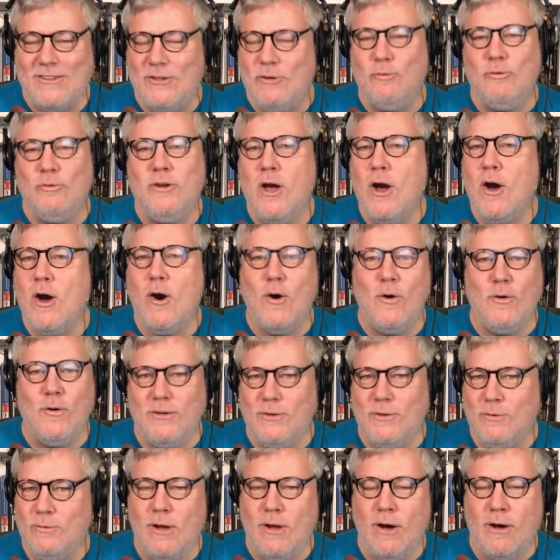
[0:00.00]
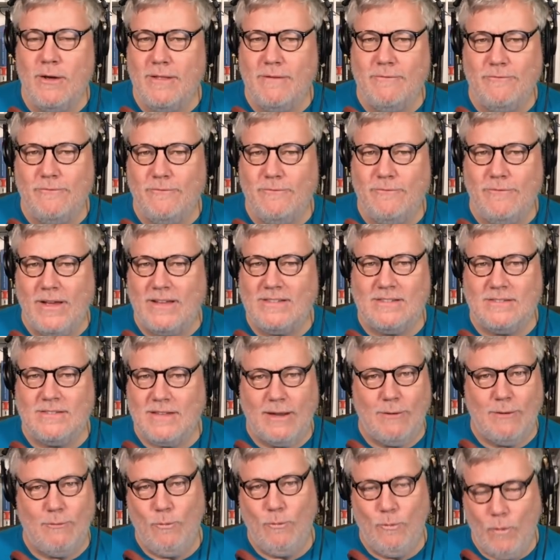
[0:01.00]
you know, you know that Vessel's
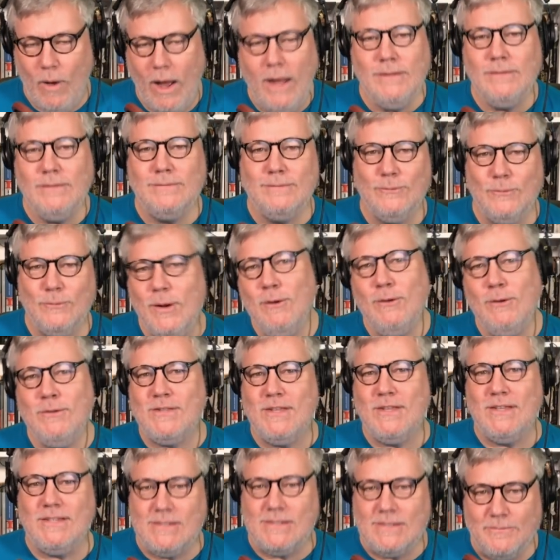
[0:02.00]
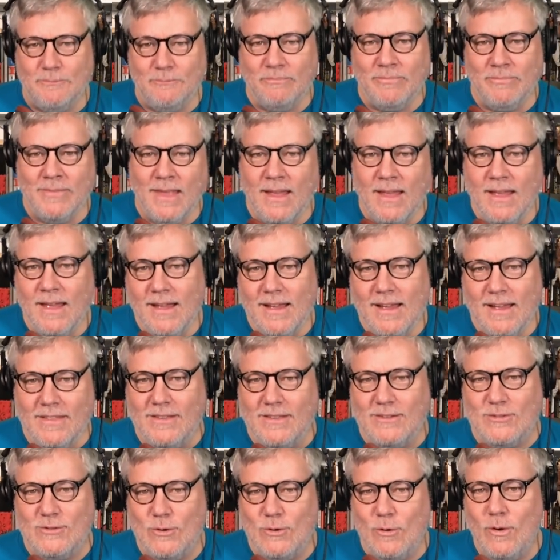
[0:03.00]
like, what? Where is this?
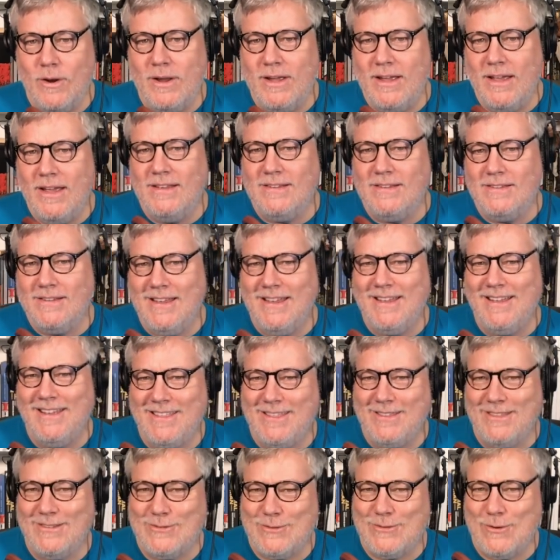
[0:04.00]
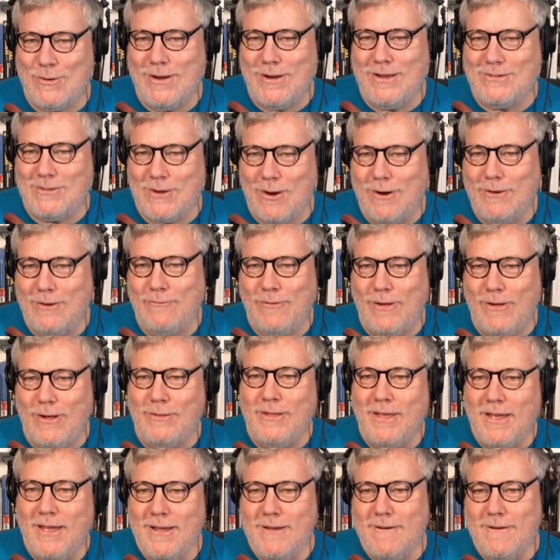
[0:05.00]
The story is the story is
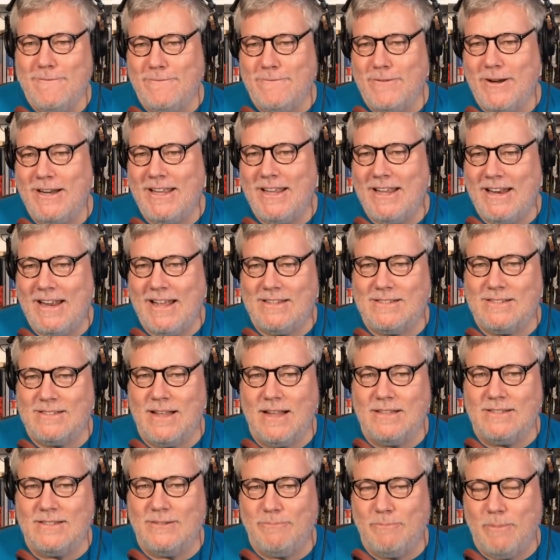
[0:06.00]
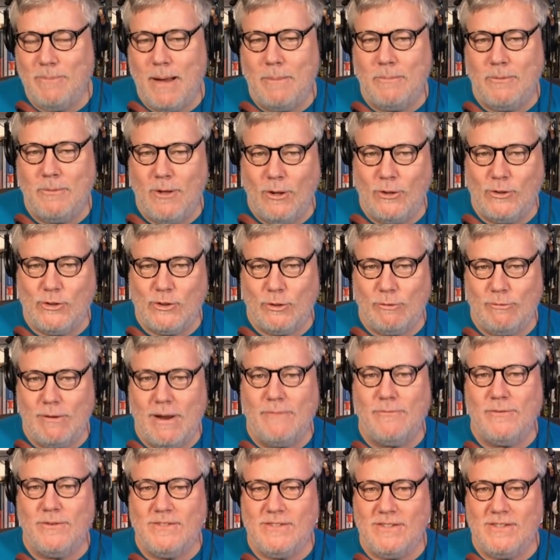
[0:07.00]
heartfelt, funny, and has lots of pop culture
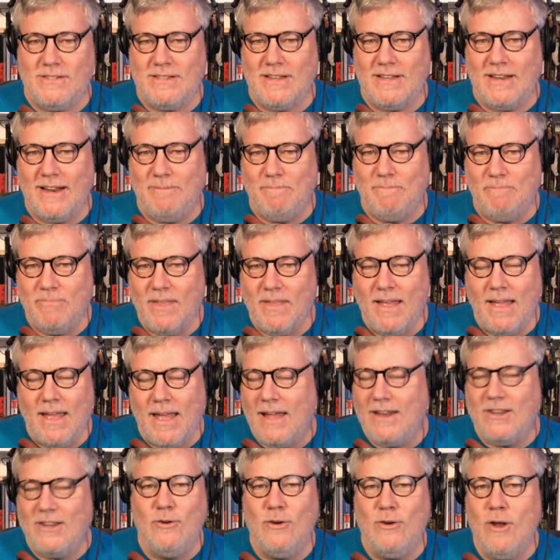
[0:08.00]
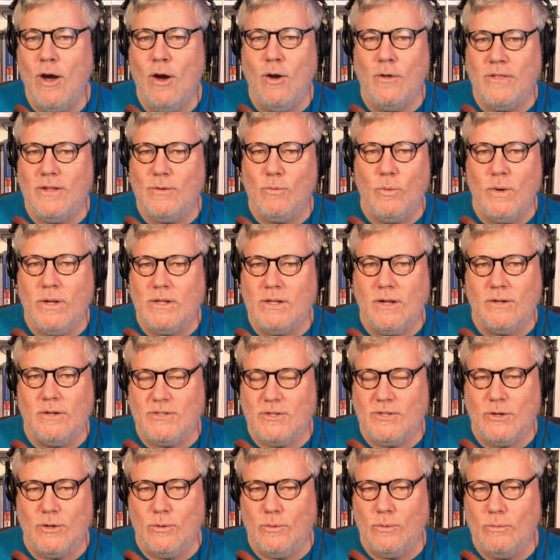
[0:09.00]
references in it. And you know that Willow
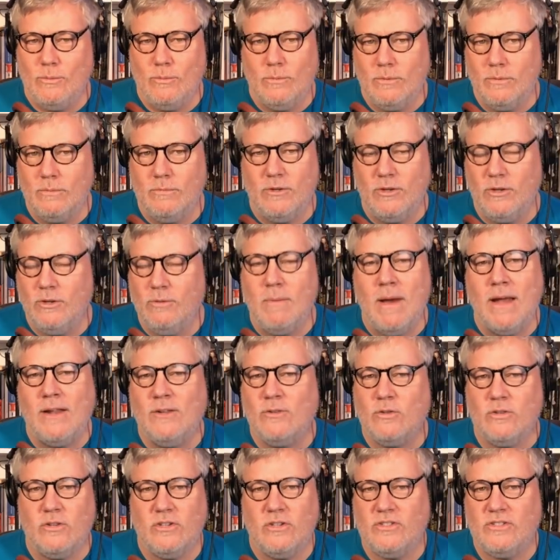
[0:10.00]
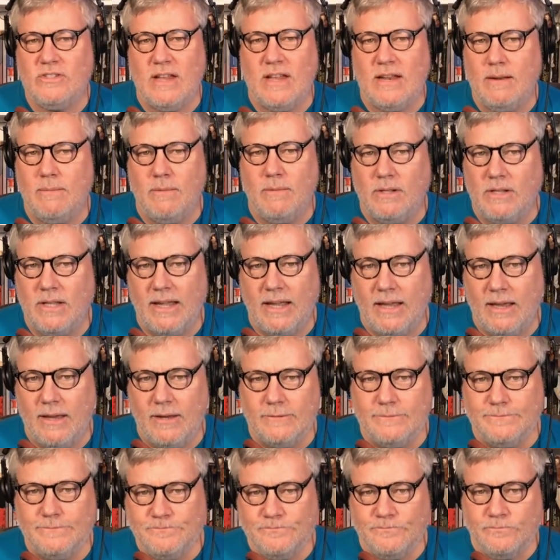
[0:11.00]
too. You might as well just send him the link.
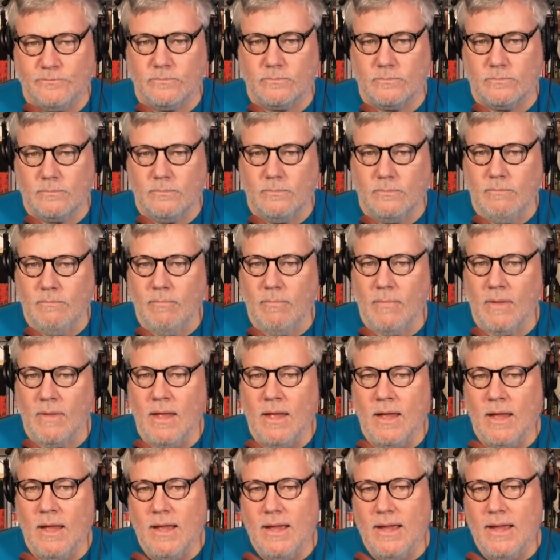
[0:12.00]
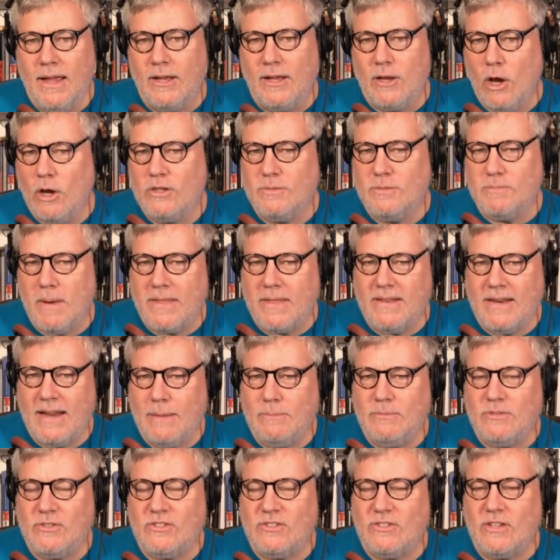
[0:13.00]
It goes by the
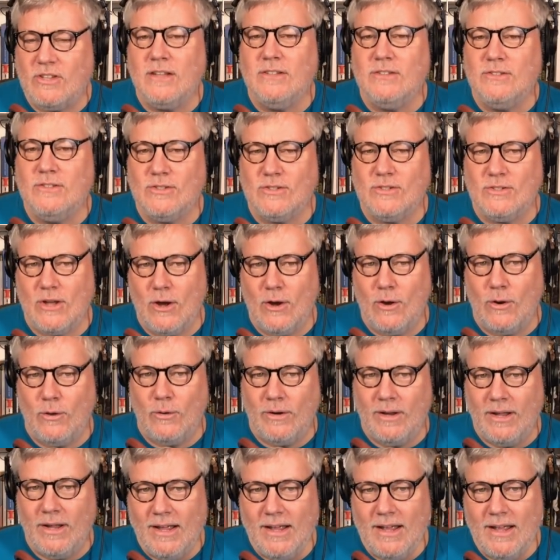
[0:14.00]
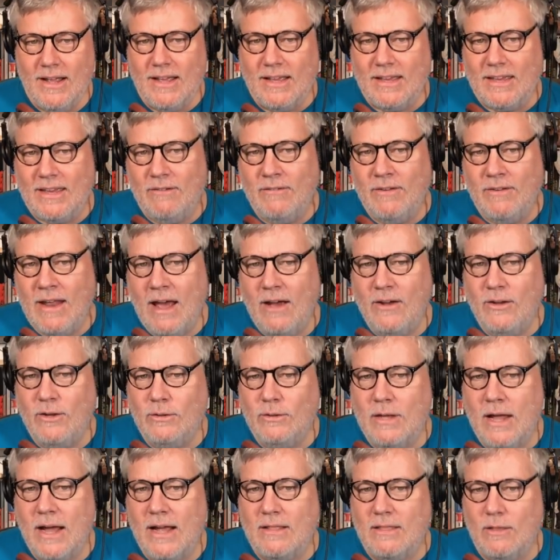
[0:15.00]
name Sunstone. Given how you
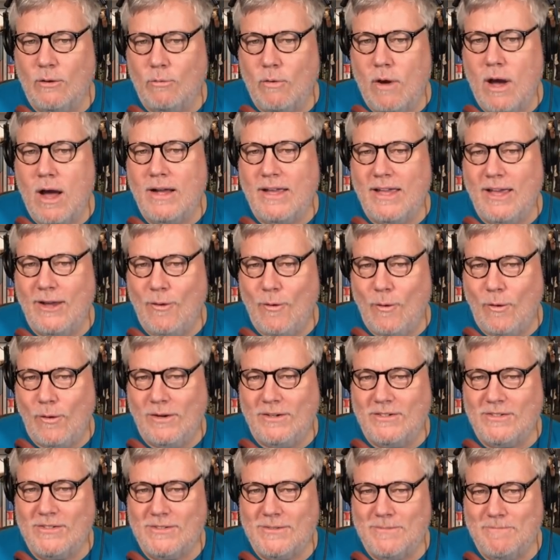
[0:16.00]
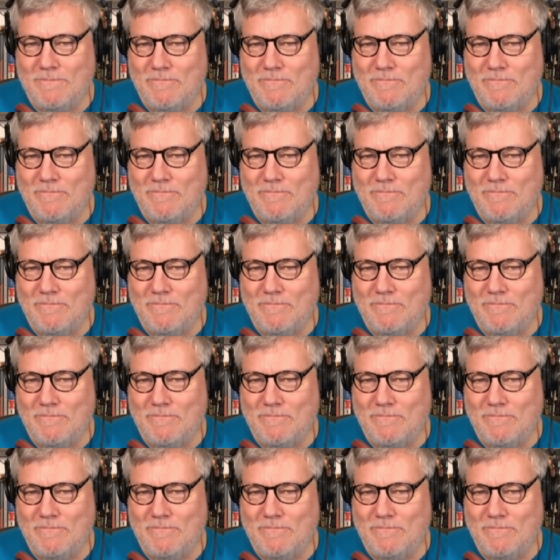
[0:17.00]
like the rocking horse,